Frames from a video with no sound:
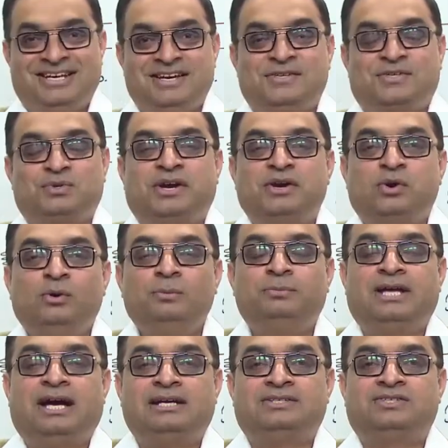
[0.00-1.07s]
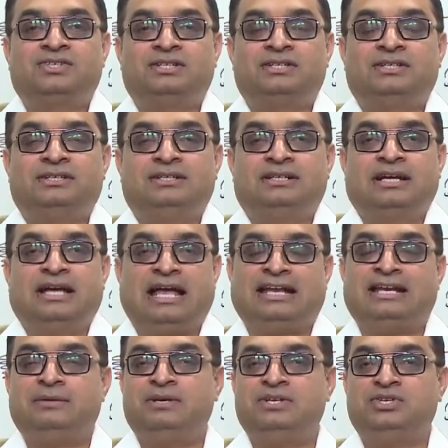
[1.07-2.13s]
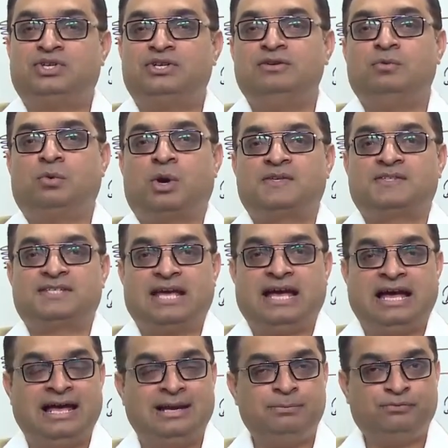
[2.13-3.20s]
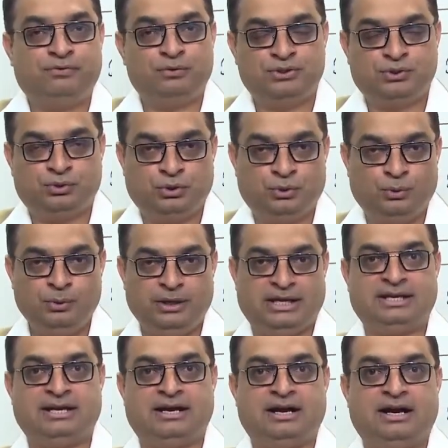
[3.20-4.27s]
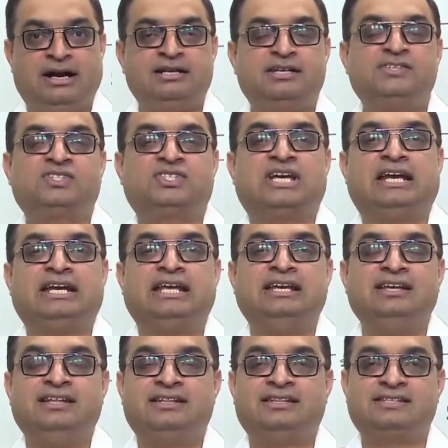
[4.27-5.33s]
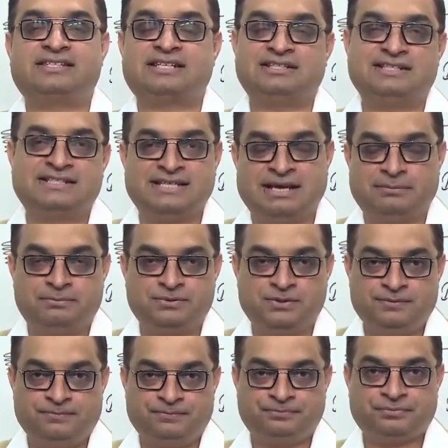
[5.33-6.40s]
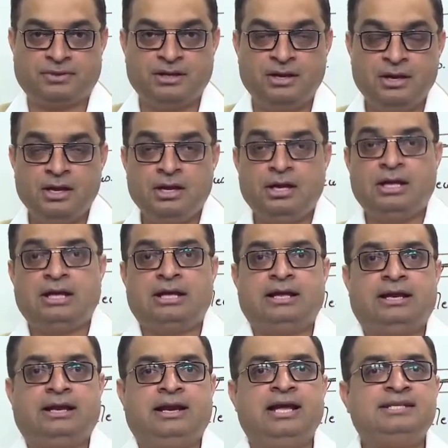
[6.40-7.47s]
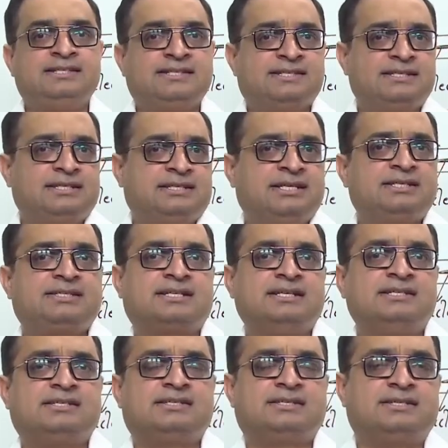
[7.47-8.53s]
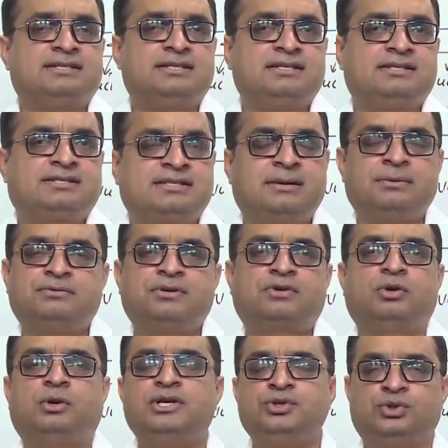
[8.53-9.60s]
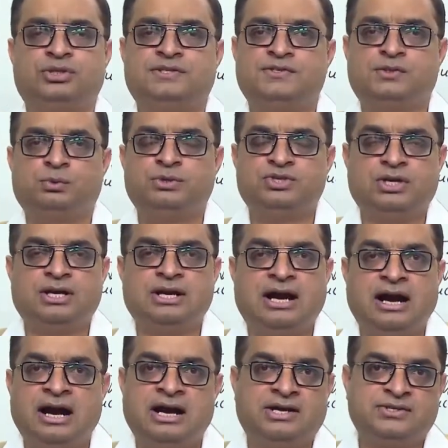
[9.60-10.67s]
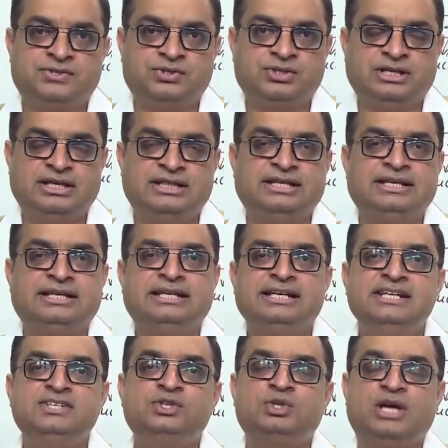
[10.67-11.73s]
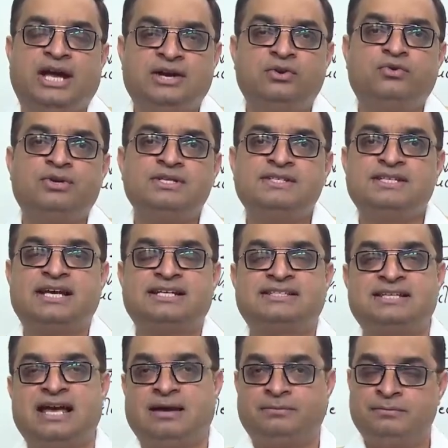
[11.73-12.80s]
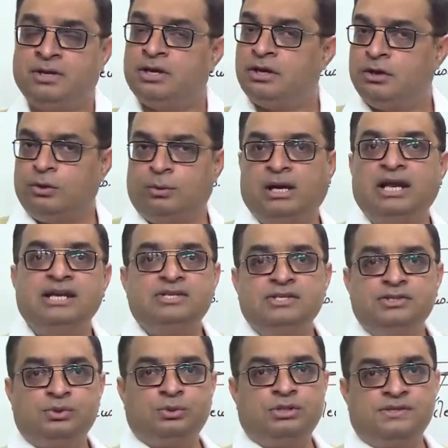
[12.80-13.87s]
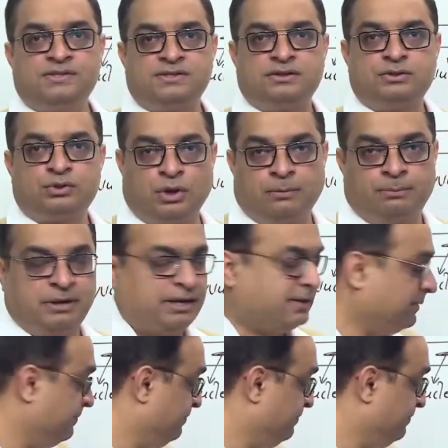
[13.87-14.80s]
So I hope that animation was helpful to you in understanding this concept. Let's discuss some of the questions which are asked in the NEET entrance exam related to this topic.